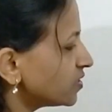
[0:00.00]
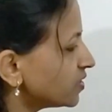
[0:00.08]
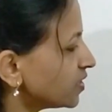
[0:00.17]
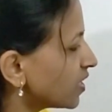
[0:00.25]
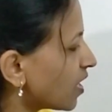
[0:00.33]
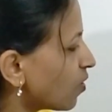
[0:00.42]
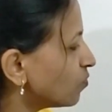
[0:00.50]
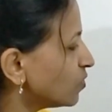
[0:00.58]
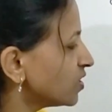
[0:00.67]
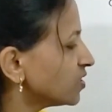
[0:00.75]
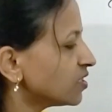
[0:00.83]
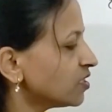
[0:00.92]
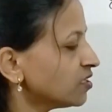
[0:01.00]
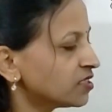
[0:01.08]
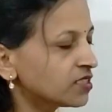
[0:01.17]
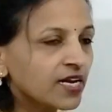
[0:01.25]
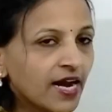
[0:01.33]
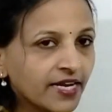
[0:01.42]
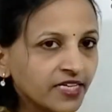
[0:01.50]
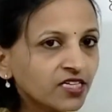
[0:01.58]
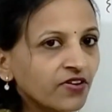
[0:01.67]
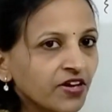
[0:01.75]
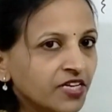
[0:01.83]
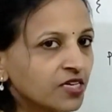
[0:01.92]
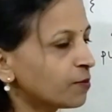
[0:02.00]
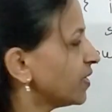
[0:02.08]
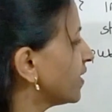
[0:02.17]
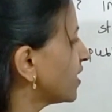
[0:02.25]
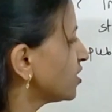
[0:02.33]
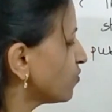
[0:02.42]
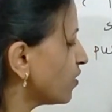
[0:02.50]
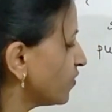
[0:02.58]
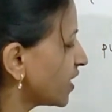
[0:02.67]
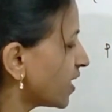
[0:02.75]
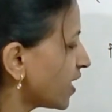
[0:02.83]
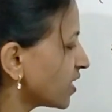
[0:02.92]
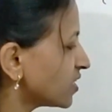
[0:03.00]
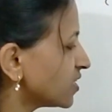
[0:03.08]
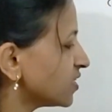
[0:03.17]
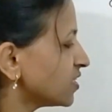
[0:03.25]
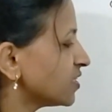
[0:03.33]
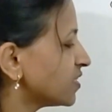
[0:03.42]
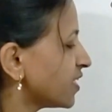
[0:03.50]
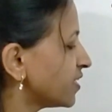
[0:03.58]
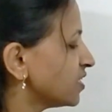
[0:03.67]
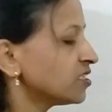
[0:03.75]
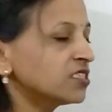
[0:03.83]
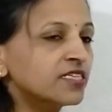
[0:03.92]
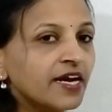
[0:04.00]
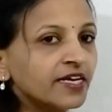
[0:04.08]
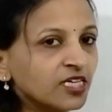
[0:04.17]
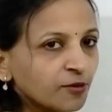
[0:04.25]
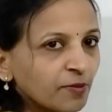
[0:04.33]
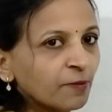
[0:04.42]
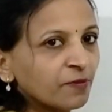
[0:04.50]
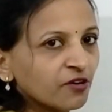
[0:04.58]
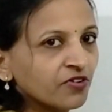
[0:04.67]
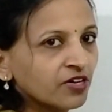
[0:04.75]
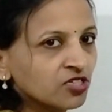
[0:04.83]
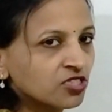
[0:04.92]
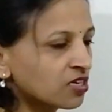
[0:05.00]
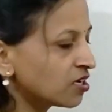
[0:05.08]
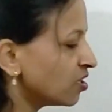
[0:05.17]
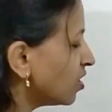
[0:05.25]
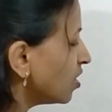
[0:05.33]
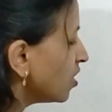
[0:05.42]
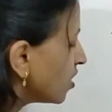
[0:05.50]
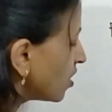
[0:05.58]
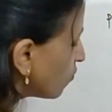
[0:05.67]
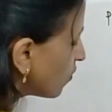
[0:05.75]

see, count is a static variable, that's why we can access inside this static member function. Now